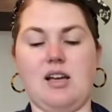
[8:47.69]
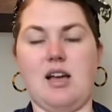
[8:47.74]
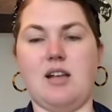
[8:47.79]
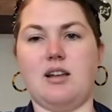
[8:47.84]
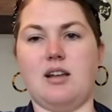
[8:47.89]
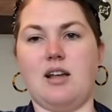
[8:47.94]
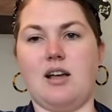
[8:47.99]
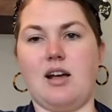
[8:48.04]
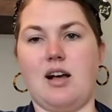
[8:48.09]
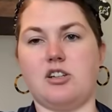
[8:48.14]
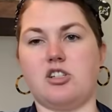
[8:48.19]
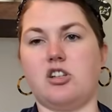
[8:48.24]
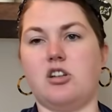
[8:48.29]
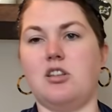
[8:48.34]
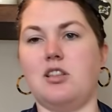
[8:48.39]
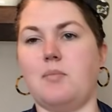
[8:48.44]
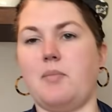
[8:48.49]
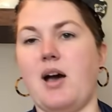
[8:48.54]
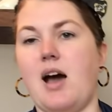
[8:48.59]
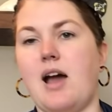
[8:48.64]
and I'll show you
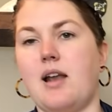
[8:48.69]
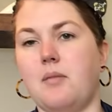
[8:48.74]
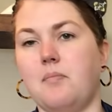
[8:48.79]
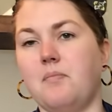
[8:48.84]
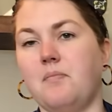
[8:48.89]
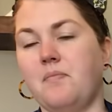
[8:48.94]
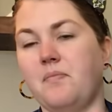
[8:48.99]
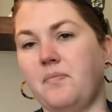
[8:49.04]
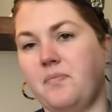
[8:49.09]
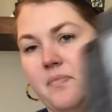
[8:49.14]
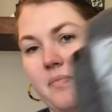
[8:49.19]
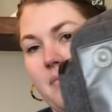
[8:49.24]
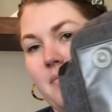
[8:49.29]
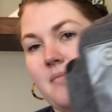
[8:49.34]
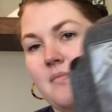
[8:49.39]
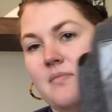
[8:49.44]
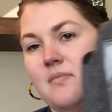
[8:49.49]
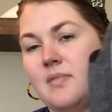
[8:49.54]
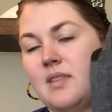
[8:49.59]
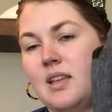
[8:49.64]
the bottom.
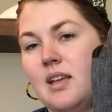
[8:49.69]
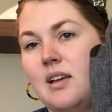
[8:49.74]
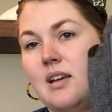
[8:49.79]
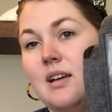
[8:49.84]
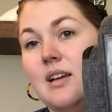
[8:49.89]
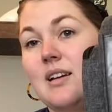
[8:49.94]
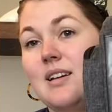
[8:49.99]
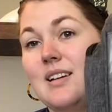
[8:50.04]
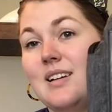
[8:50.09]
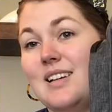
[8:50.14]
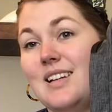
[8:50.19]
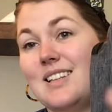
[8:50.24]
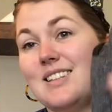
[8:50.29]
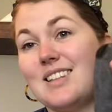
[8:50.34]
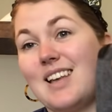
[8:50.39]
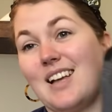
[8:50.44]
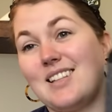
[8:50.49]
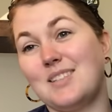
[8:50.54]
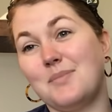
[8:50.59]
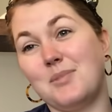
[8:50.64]
It's
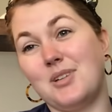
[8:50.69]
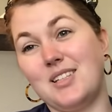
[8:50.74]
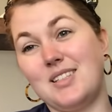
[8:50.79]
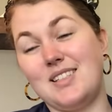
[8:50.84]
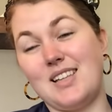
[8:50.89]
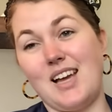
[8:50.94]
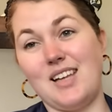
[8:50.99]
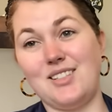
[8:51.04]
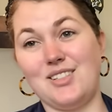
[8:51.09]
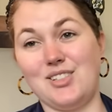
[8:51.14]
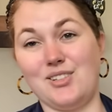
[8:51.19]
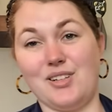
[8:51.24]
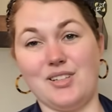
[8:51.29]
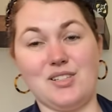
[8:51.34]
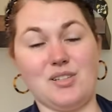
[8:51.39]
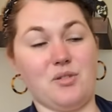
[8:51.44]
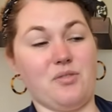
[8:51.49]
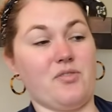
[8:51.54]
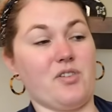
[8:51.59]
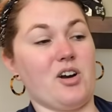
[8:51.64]
got some good size to it.
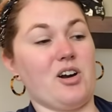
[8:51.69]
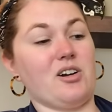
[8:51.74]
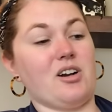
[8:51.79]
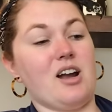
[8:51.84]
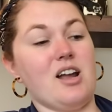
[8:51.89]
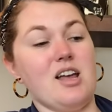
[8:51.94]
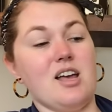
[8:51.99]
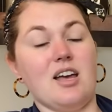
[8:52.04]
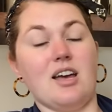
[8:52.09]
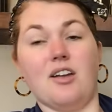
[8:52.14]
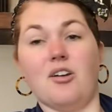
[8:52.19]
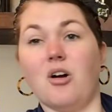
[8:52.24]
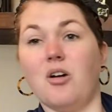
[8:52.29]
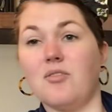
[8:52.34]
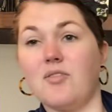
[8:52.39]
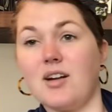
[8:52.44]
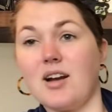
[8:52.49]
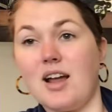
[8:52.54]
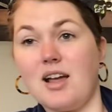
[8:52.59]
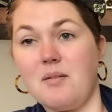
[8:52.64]
So for an
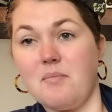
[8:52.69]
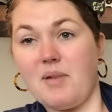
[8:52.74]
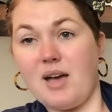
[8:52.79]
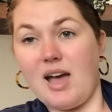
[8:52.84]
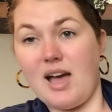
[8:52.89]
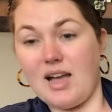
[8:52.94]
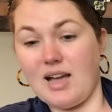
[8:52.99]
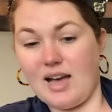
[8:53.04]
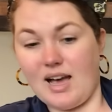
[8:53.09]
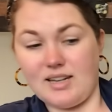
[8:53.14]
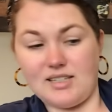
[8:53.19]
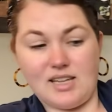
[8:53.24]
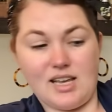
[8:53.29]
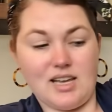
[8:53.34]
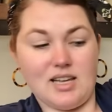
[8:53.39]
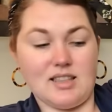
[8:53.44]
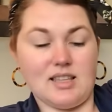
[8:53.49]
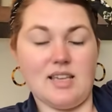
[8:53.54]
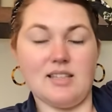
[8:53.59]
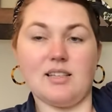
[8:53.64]
overnight bag, I
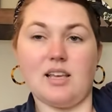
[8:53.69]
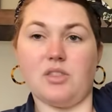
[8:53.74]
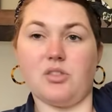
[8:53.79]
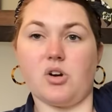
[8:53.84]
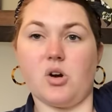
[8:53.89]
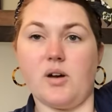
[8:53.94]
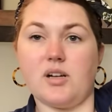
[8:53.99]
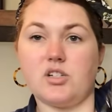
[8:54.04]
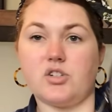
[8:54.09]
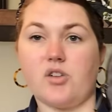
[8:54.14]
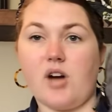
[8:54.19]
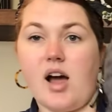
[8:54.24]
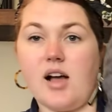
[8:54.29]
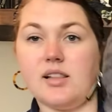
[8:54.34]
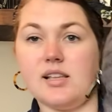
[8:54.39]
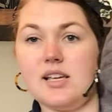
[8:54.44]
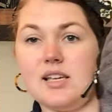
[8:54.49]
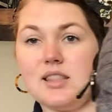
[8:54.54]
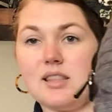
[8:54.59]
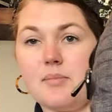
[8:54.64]
take this, I throw a
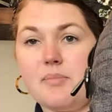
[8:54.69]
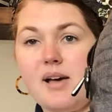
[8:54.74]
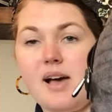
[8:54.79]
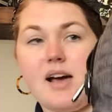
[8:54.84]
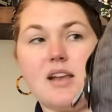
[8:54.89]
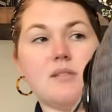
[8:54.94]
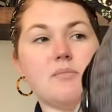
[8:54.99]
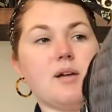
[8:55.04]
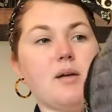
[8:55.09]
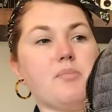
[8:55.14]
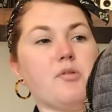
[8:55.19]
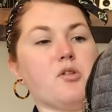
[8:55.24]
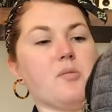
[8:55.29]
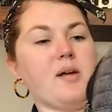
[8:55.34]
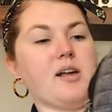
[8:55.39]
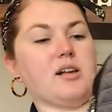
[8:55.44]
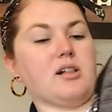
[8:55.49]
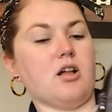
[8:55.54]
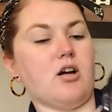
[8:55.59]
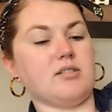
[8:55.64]
trolley in the bottom, I put
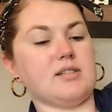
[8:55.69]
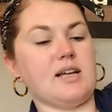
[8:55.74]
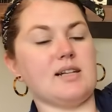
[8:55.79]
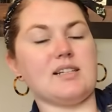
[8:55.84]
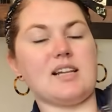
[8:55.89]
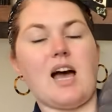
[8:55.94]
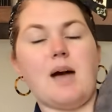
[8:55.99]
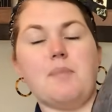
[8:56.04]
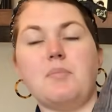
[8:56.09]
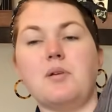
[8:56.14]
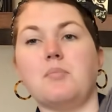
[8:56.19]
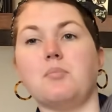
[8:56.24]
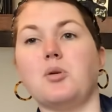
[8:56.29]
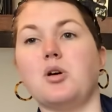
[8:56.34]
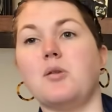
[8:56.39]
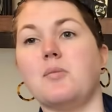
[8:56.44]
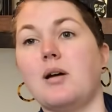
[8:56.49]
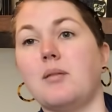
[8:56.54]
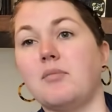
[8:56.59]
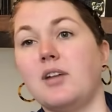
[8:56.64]
my clothes on top, and
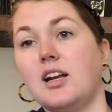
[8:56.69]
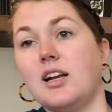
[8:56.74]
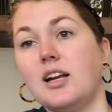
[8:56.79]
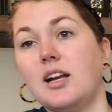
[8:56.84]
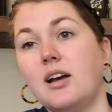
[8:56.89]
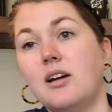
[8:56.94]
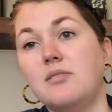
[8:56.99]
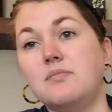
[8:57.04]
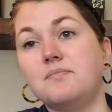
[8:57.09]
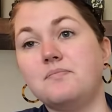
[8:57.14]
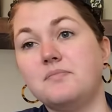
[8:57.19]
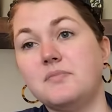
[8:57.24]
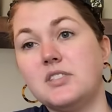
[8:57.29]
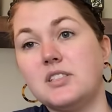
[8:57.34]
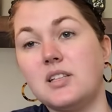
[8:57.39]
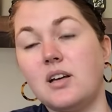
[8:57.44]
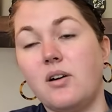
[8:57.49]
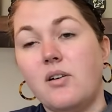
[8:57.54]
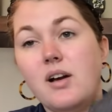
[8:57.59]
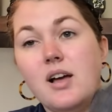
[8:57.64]
boom, I'm ready to go.
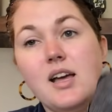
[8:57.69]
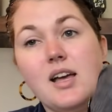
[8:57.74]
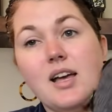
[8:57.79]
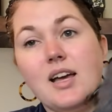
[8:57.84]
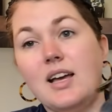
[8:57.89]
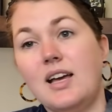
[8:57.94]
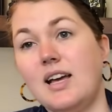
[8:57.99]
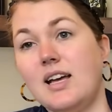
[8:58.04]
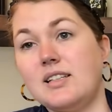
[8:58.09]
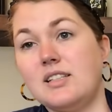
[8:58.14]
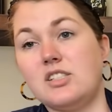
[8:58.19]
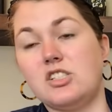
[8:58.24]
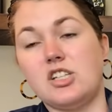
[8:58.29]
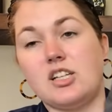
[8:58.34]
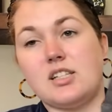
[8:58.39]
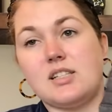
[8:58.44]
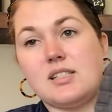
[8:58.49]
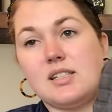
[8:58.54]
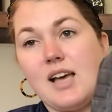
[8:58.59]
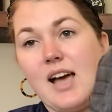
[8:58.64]
So it's
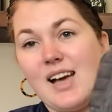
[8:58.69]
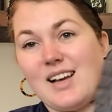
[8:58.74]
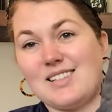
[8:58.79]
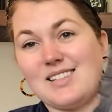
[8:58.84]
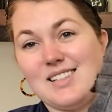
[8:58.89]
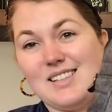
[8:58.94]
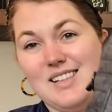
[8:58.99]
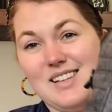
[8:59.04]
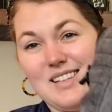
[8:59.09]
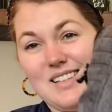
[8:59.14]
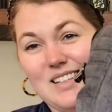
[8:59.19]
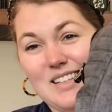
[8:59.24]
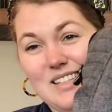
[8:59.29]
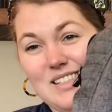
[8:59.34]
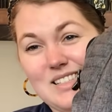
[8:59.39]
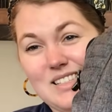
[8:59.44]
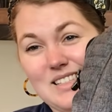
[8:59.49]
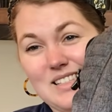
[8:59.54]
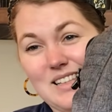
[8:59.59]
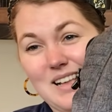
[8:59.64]
just excellent. This
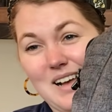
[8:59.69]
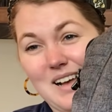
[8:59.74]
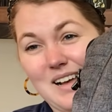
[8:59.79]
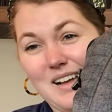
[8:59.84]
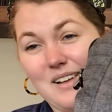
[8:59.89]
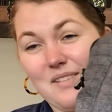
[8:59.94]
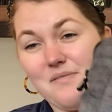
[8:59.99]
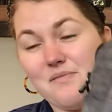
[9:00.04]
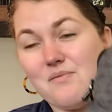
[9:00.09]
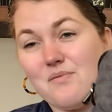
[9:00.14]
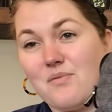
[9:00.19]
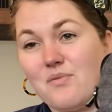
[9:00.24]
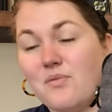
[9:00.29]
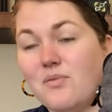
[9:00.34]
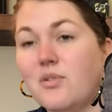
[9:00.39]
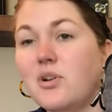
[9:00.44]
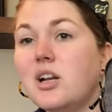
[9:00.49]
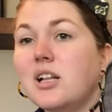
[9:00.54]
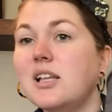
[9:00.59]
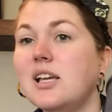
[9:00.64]
is a
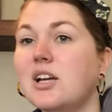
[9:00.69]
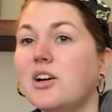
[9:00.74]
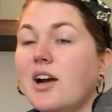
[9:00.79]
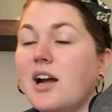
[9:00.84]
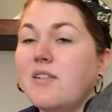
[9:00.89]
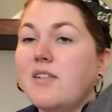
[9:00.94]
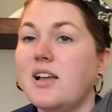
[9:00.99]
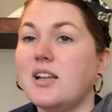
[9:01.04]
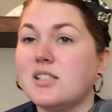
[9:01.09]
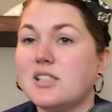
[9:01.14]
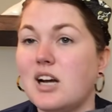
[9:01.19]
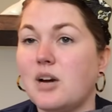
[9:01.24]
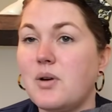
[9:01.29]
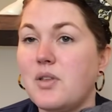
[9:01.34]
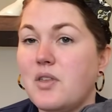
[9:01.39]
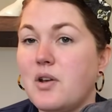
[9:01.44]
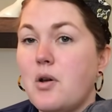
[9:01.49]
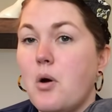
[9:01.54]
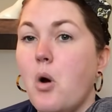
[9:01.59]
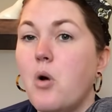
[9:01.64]
really great way to start with
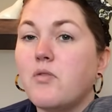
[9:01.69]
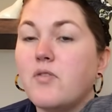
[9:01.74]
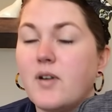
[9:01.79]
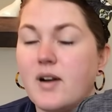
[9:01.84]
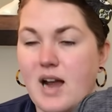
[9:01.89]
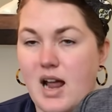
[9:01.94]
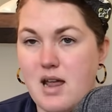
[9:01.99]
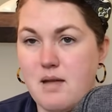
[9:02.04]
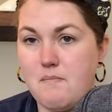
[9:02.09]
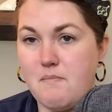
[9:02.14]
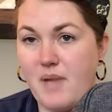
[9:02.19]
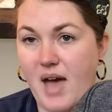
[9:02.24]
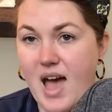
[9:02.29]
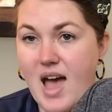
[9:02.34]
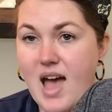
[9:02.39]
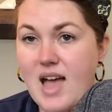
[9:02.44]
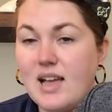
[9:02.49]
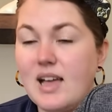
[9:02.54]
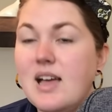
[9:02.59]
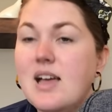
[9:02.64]
an overnight bag.